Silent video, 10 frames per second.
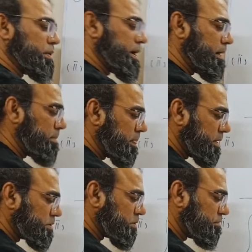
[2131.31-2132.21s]
okay
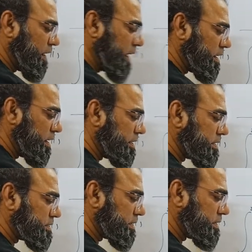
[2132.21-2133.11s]
so finally
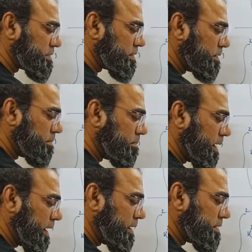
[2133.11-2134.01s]
this is
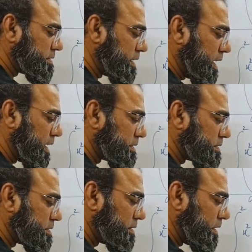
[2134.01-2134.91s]
minus
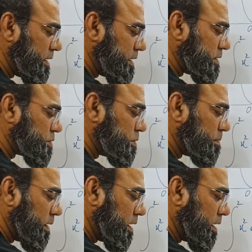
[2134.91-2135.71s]
x e raised to